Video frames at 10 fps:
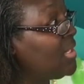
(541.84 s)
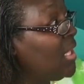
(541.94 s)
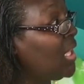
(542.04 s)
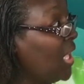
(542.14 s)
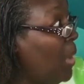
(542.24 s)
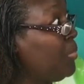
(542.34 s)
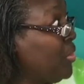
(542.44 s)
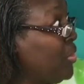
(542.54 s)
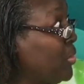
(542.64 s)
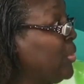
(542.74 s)
come
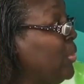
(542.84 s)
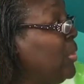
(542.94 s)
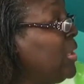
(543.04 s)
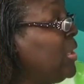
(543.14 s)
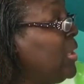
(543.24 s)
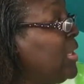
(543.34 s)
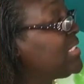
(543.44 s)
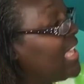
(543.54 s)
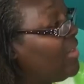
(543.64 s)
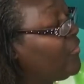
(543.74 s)
through to
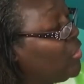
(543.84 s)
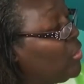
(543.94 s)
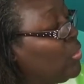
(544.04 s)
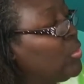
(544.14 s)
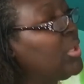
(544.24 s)
get food.